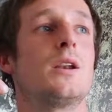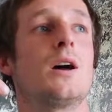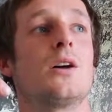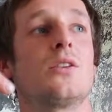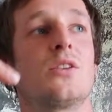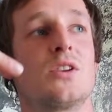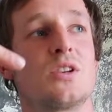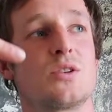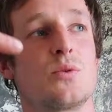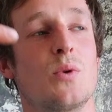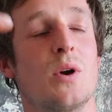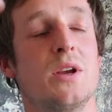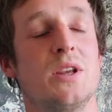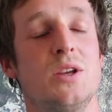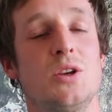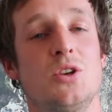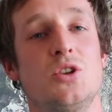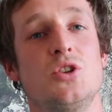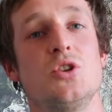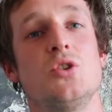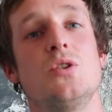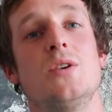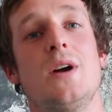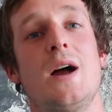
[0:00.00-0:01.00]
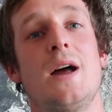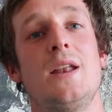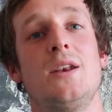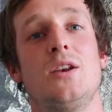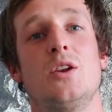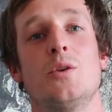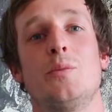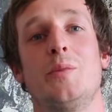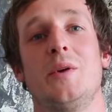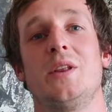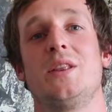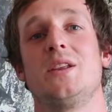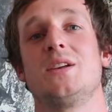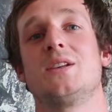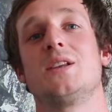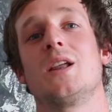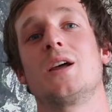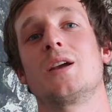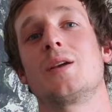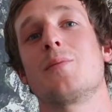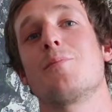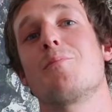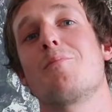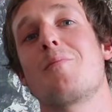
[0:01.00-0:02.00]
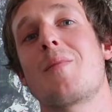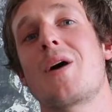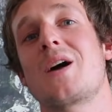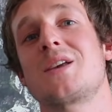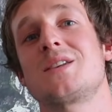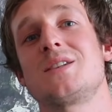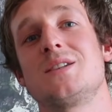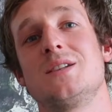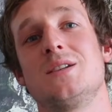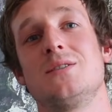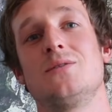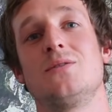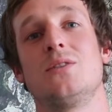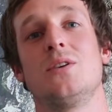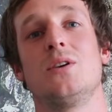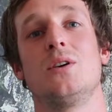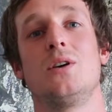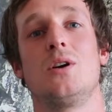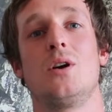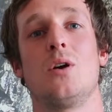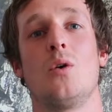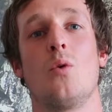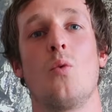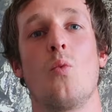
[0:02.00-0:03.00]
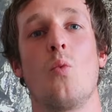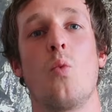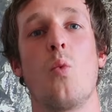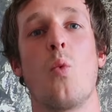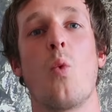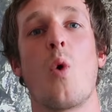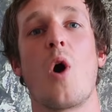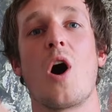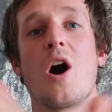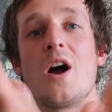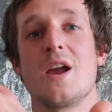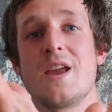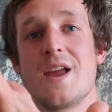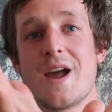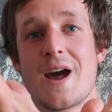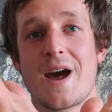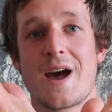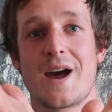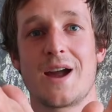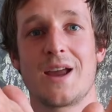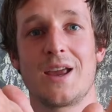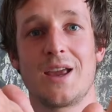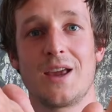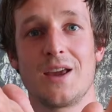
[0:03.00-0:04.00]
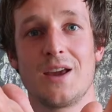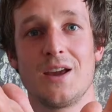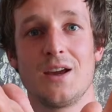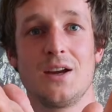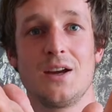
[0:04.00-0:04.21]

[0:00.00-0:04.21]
Now this way you do end up in this like massive Y hang,